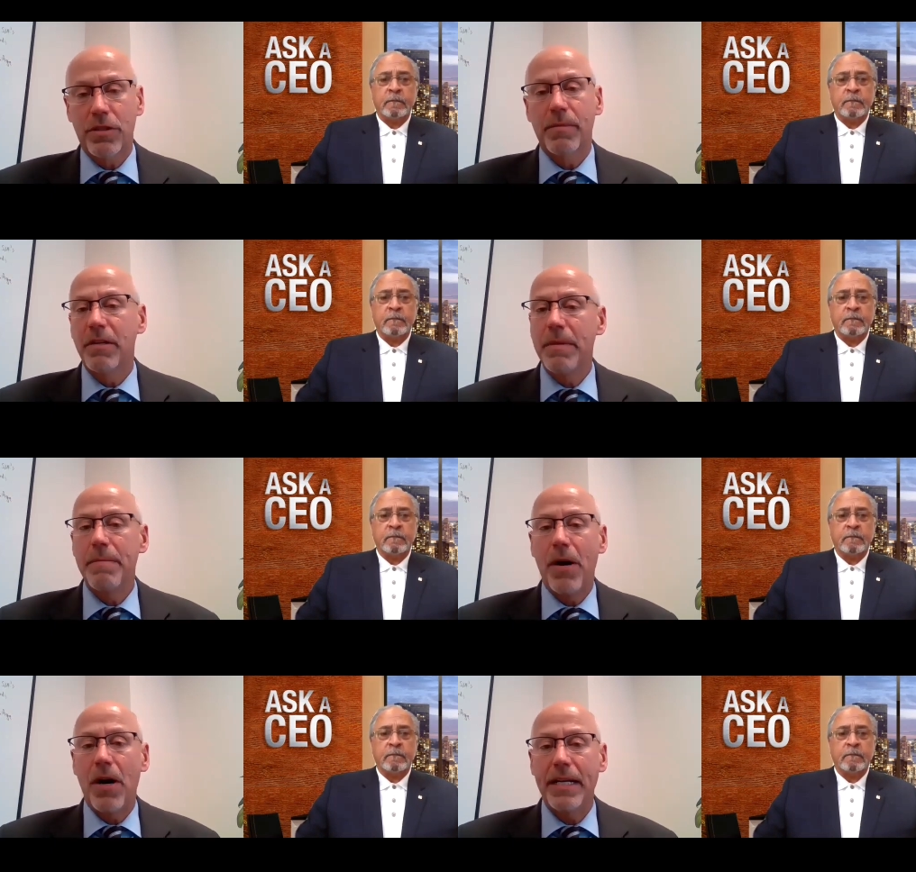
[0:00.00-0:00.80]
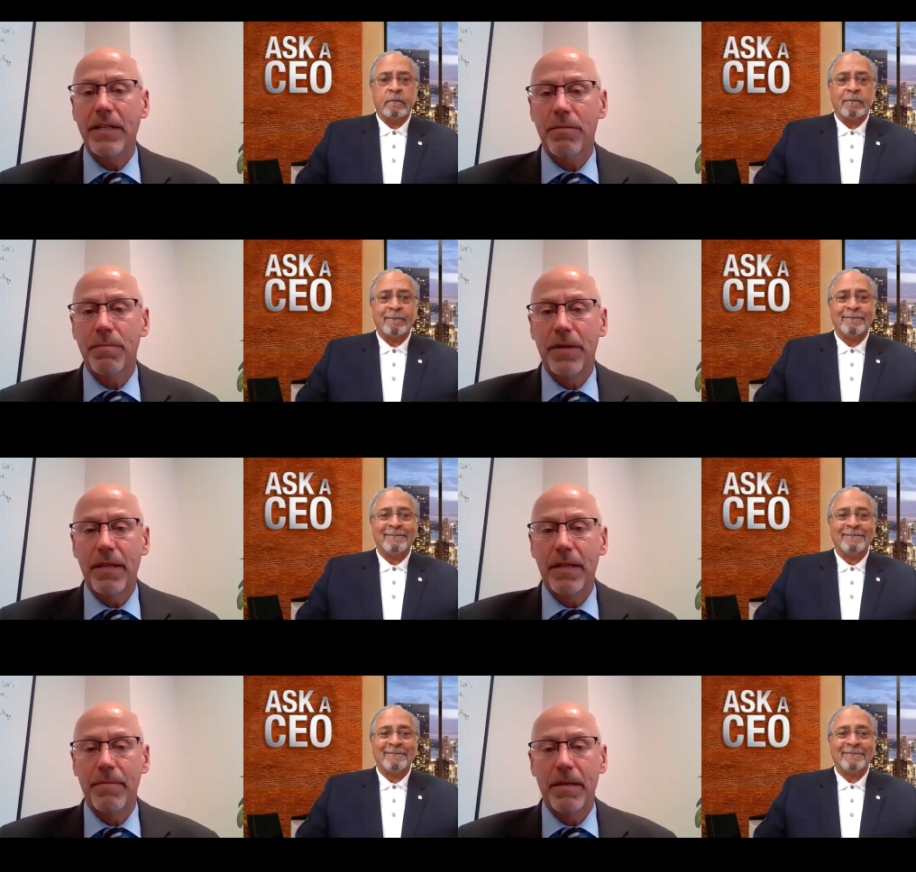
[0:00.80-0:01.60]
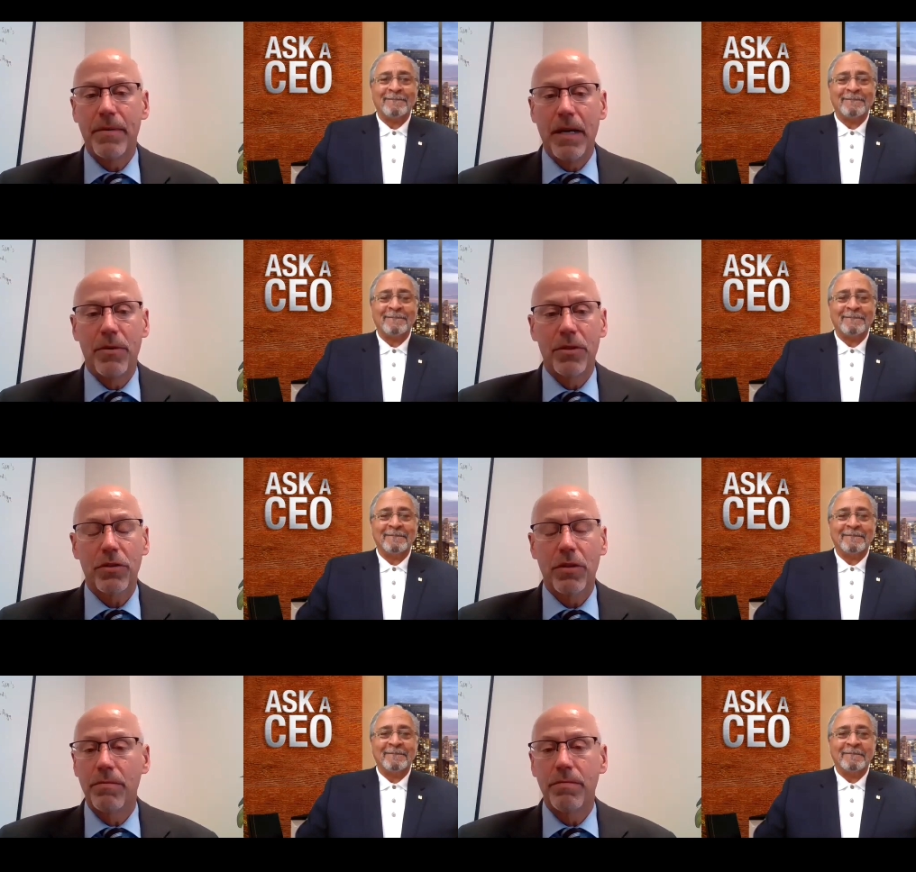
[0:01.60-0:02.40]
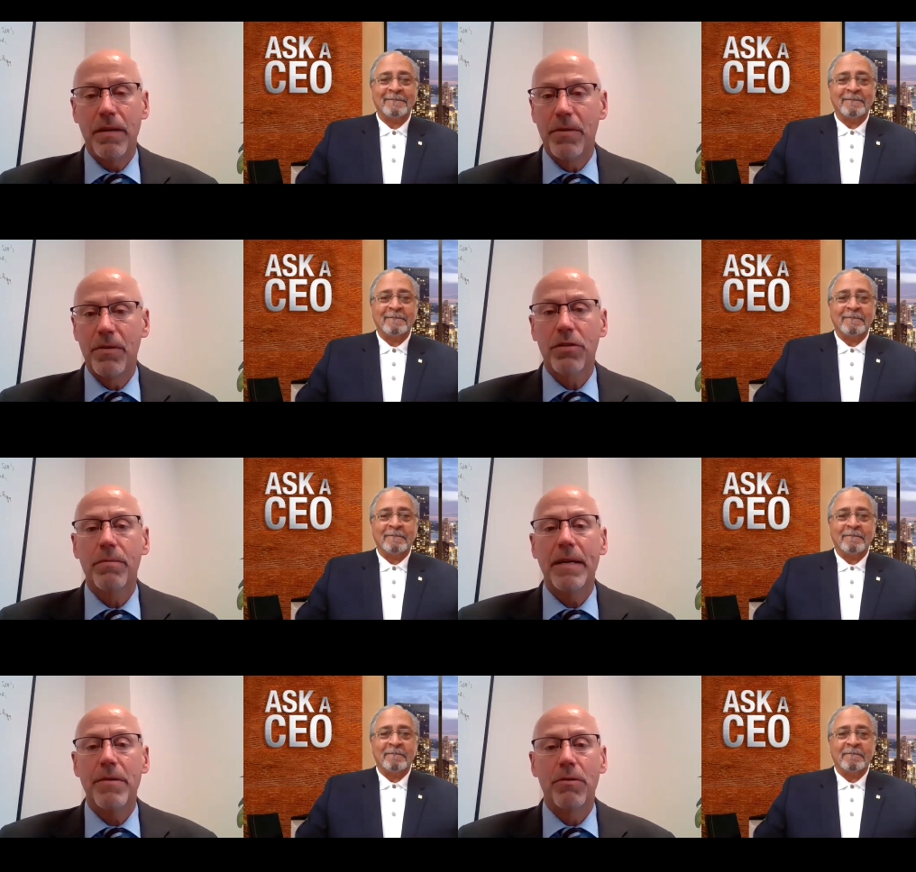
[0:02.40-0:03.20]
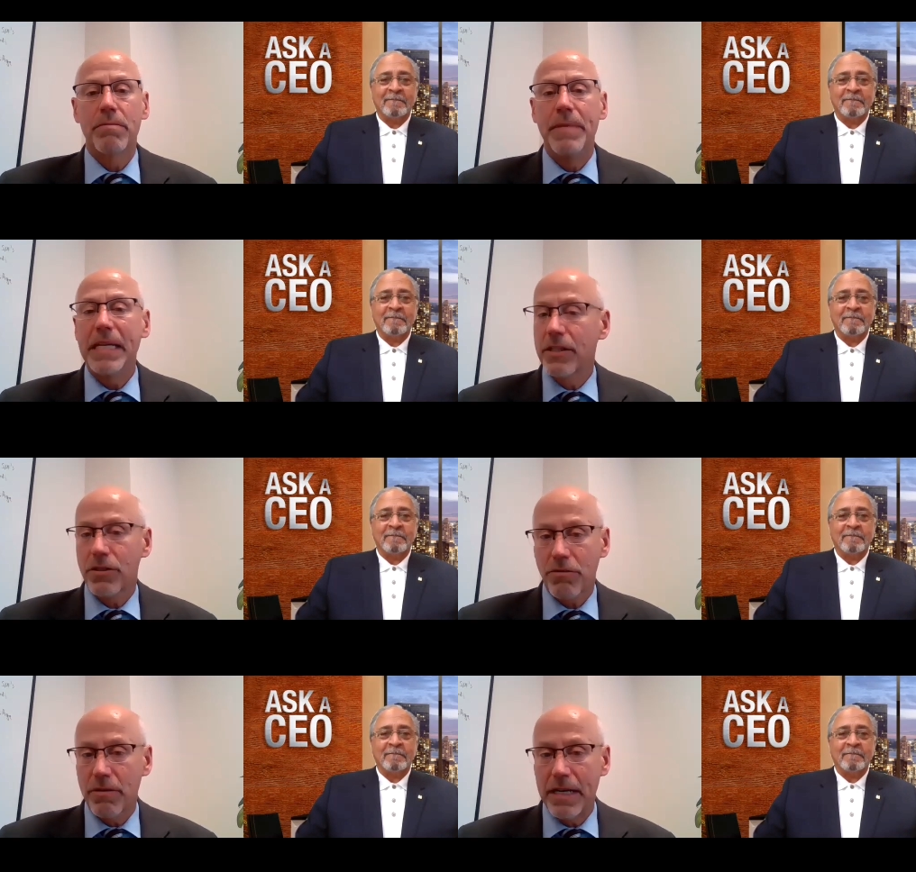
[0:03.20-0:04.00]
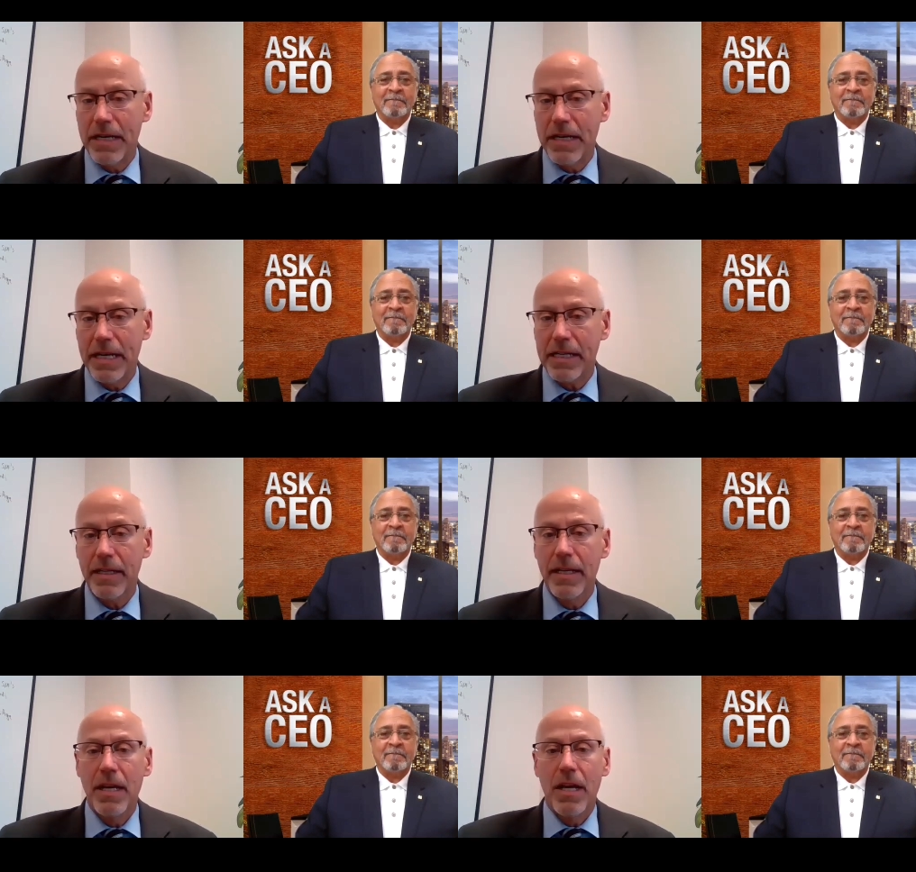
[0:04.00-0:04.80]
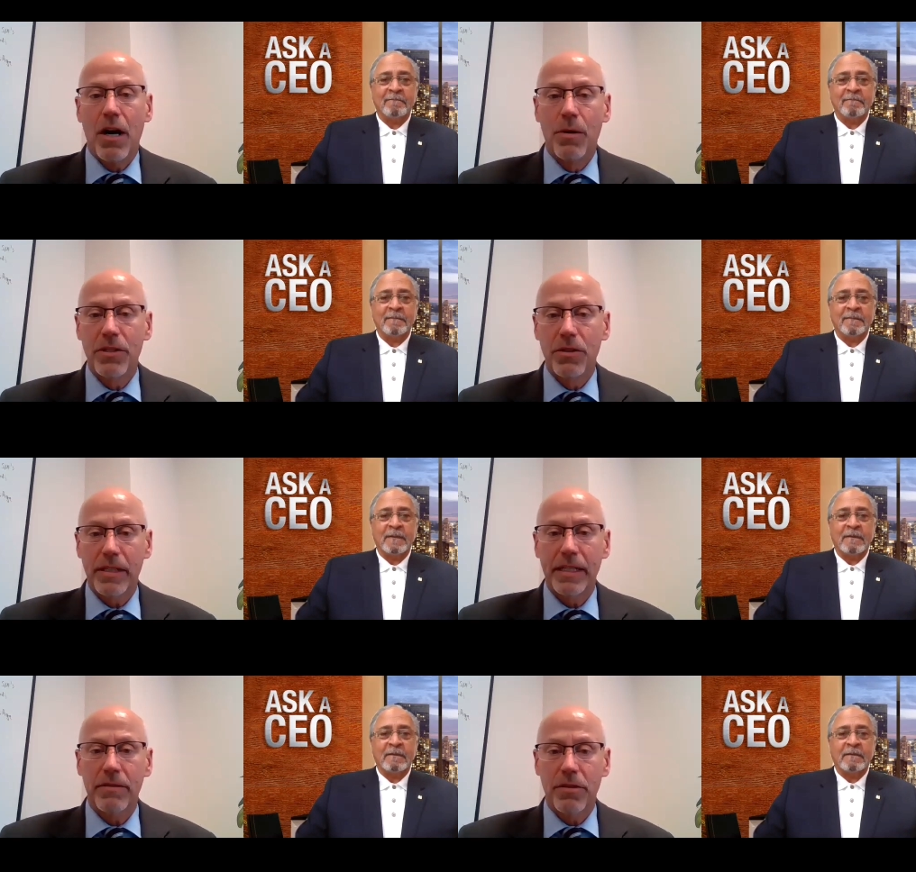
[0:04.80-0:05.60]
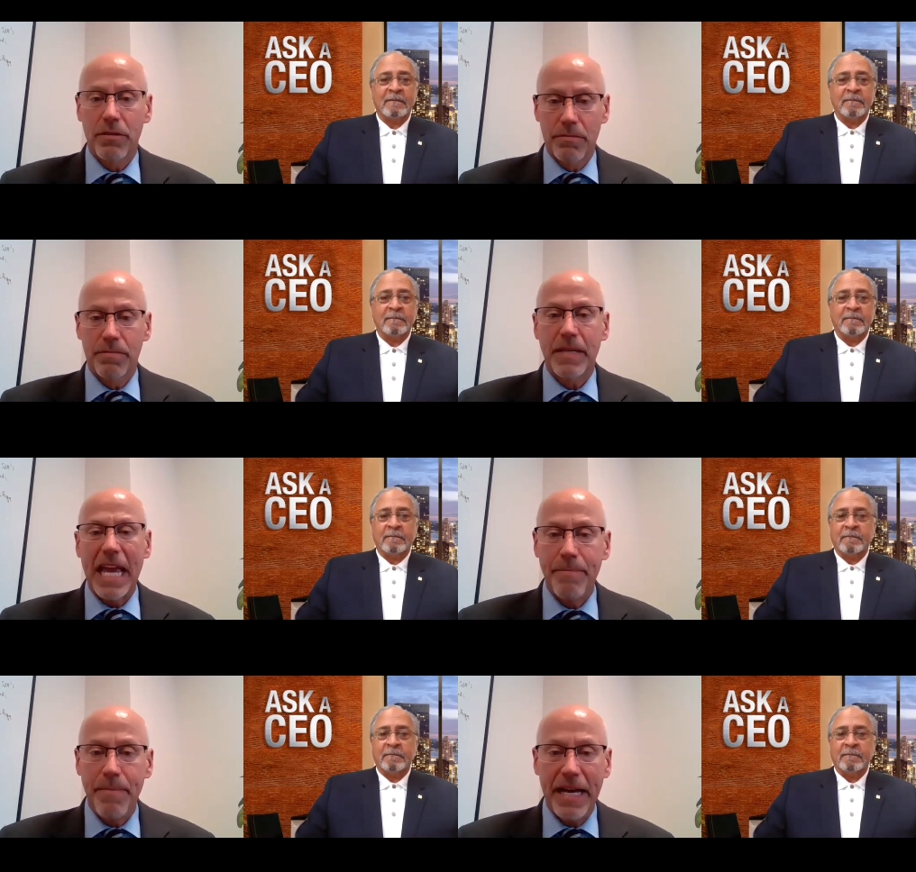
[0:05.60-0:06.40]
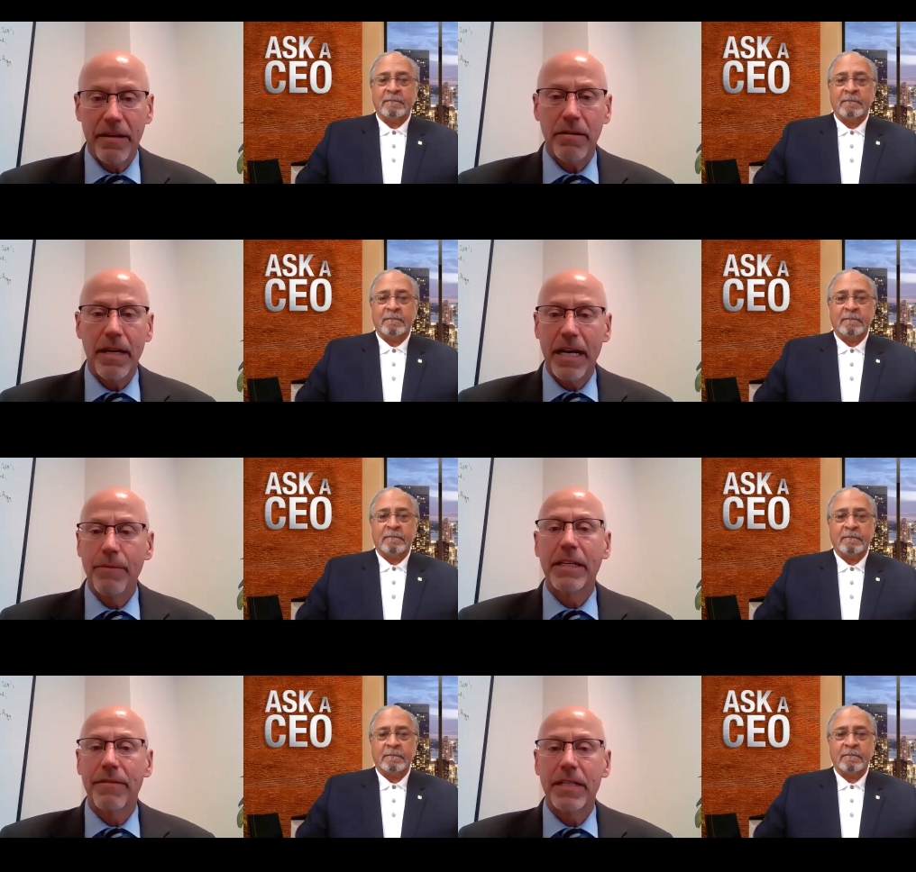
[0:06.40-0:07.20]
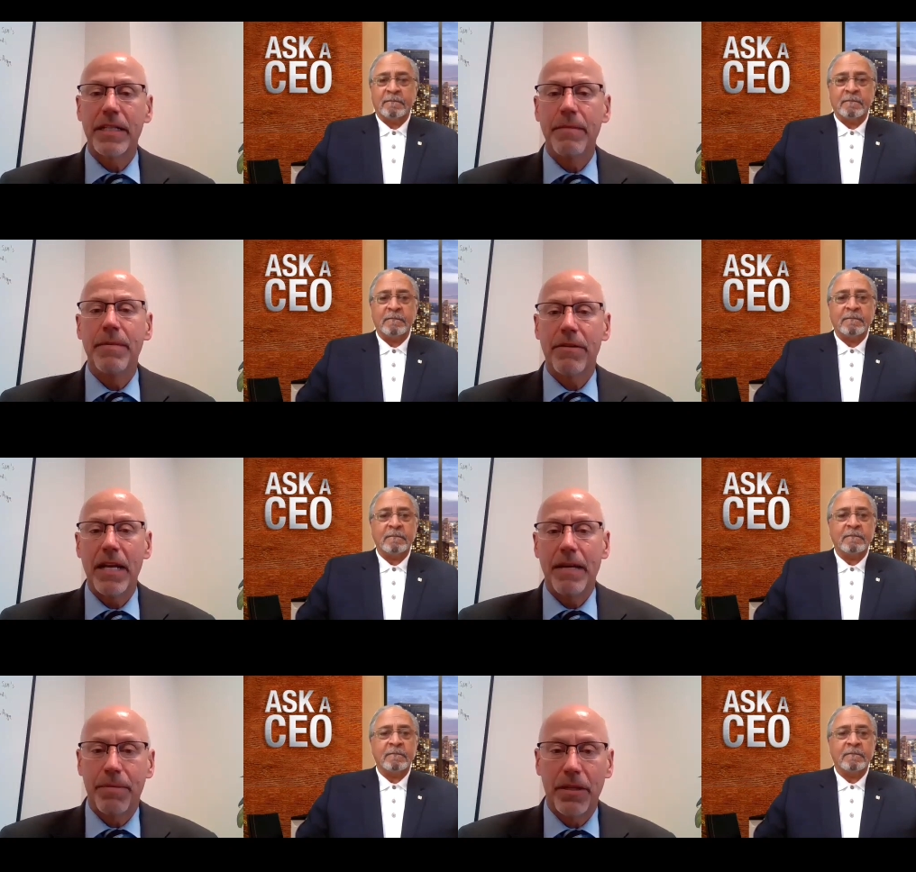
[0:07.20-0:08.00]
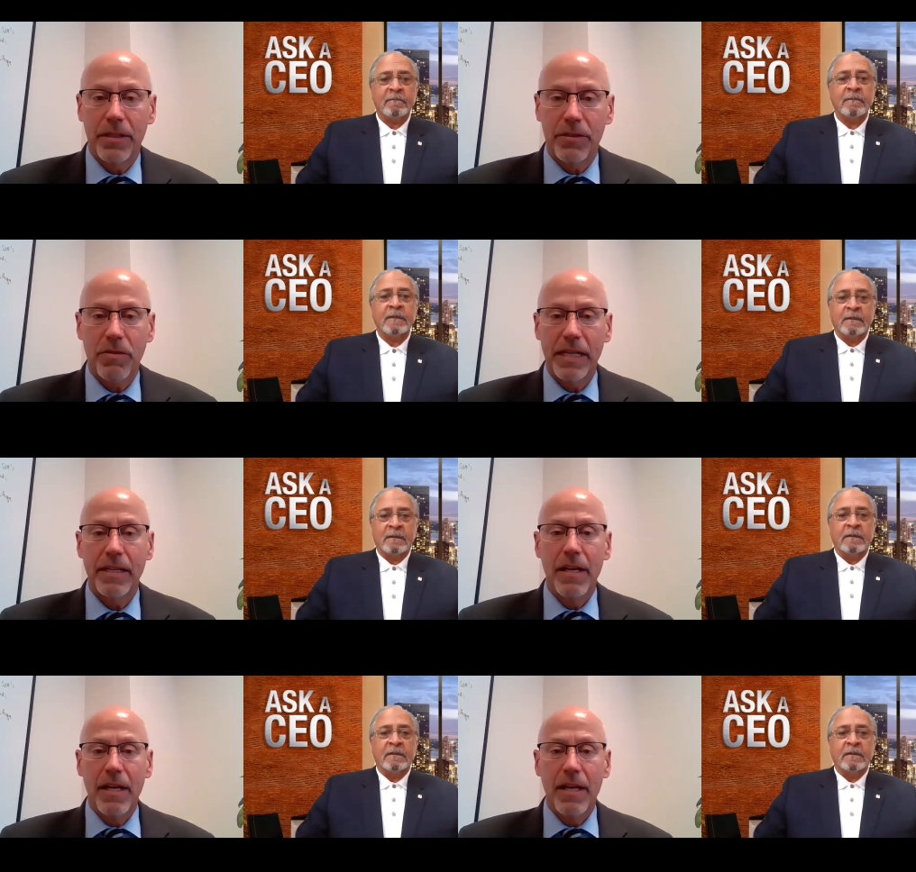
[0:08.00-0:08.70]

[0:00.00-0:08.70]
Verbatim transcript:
Speaker 1: I'm going to be biased, but I'm, I'm, I'm also I'm also my own biggest critic, always looking to get better. And I would give the team here an A plus, Greg.